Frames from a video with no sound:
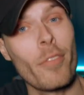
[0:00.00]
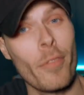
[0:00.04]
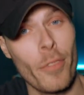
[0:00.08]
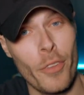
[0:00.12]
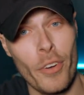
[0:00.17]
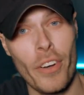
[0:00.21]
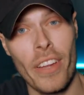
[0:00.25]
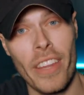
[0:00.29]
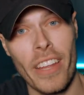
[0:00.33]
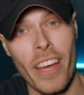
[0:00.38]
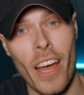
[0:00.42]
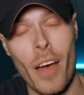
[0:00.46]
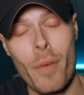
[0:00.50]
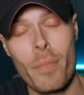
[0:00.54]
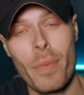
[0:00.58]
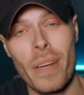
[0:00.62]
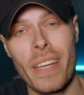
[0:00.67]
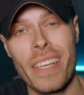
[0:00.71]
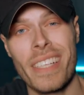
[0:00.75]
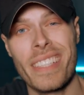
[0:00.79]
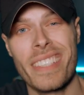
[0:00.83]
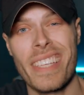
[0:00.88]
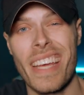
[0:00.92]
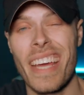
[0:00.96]
from 3 of the
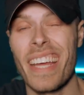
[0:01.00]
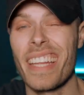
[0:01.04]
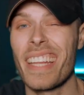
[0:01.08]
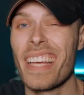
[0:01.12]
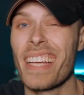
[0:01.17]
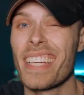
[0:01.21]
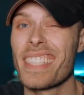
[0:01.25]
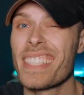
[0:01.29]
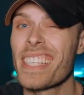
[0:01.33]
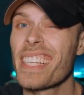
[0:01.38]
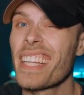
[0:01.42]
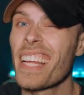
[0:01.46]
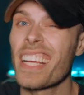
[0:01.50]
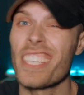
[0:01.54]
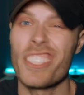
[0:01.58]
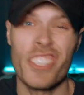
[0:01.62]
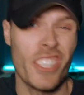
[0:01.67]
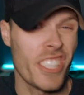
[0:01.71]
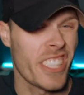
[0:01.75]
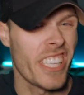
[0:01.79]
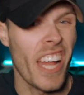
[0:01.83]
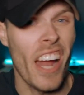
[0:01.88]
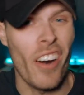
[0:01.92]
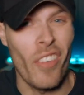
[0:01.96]
companies, and they had said that it's
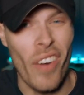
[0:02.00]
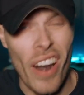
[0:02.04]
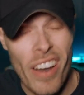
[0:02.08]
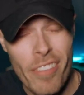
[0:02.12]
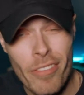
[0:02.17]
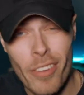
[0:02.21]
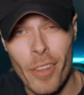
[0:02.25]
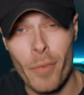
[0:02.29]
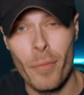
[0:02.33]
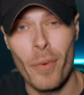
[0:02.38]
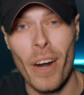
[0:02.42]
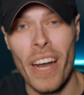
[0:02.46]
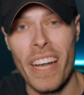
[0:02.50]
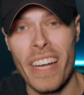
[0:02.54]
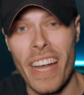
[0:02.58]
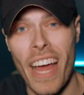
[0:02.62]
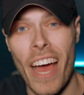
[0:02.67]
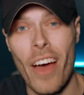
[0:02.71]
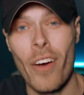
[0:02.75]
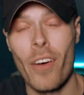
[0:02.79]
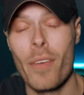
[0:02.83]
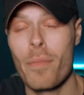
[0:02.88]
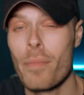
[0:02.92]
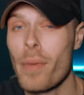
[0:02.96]
just not right for them right
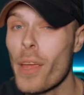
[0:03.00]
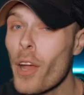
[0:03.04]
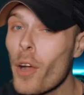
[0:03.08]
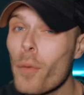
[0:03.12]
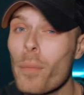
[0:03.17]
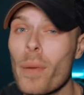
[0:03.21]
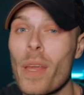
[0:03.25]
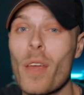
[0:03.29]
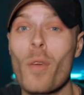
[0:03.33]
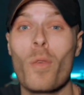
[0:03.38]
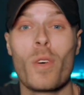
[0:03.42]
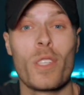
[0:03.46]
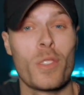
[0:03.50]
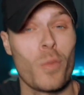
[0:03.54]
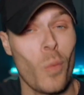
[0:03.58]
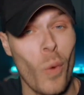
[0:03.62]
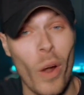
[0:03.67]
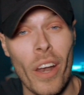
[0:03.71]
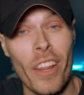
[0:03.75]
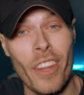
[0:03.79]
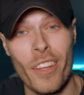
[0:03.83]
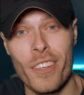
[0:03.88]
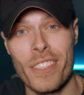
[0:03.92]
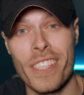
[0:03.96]
now, and BRP was
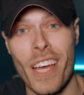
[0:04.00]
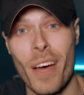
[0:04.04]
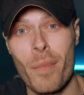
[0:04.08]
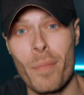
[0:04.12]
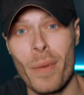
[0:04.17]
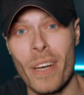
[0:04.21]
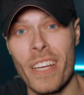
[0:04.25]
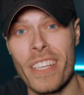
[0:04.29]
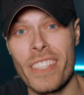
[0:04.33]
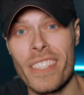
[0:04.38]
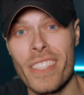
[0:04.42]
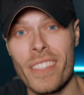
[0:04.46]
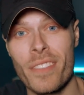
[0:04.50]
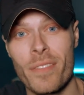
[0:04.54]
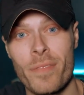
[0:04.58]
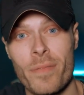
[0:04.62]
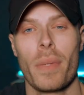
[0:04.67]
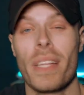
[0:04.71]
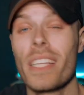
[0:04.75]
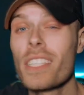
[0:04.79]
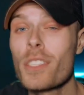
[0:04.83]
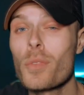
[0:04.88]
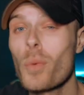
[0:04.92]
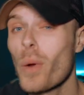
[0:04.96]
one of those companies.
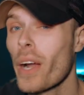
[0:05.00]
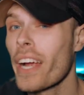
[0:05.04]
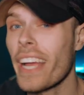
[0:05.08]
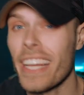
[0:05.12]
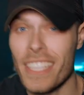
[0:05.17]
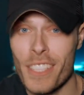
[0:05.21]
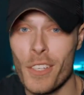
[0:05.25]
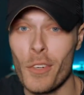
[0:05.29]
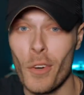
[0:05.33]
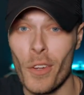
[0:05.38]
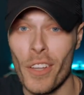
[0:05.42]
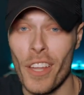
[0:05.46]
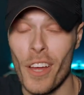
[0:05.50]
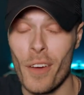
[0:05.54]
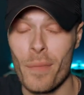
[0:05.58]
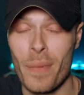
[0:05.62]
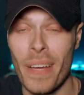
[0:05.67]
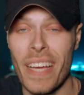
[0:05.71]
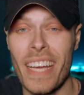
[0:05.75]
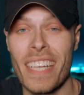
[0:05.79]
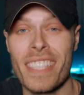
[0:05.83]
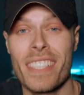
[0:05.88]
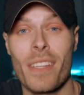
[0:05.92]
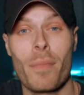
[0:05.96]
But this is where it gets cool though,
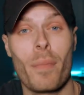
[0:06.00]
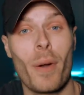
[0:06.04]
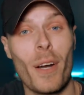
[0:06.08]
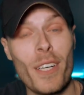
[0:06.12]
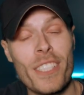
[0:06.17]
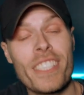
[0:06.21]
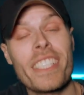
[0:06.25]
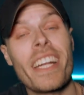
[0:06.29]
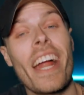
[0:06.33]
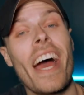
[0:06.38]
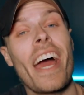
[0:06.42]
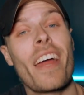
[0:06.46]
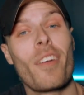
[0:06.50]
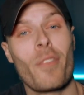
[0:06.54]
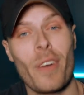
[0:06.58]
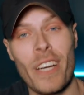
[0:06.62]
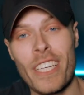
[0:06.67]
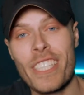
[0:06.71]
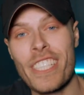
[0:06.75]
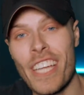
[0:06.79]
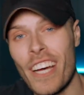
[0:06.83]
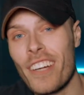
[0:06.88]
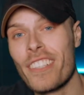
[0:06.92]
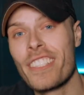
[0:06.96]
because the person I had
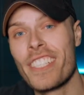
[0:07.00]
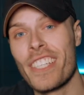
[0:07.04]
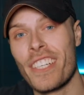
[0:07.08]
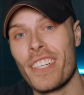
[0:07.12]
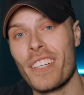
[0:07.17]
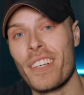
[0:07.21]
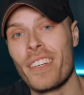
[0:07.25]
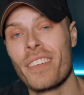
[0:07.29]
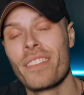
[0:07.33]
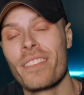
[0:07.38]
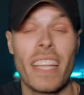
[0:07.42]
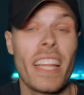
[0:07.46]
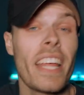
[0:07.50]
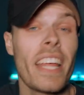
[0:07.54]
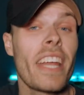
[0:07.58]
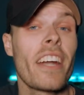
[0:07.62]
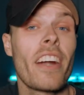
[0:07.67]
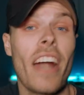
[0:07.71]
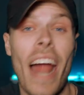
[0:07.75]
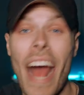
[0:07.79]
reached out to, he later